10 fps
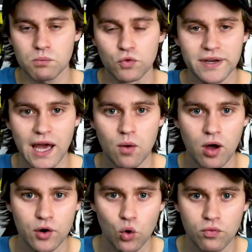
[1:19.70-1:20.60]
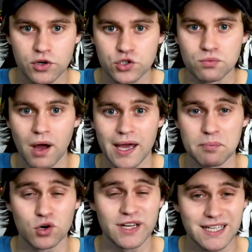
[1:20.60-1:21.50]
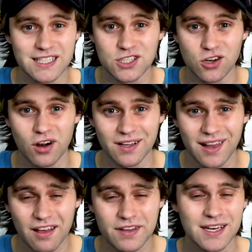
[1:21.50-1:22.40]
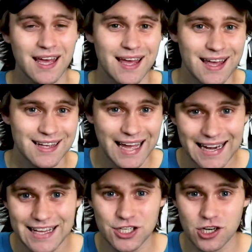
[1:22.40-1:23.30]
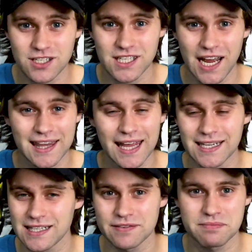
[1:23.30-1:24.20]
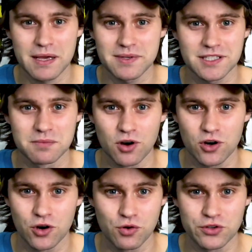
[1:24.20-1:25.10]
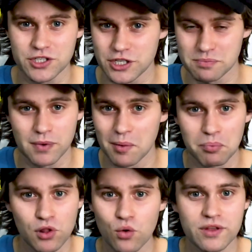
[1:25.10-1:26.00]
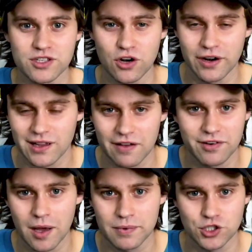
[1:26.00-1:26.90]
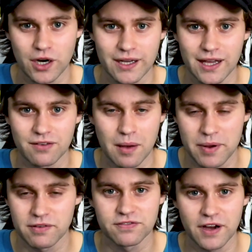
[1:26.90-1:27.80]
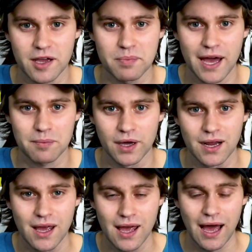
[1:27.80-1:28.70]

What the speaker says: Moving now on over to my predicted starting 11. Kind of interesting. I'd like to even maybe see Marco Rosa just blow this starting 11 up and try to get a bit of a fight back, but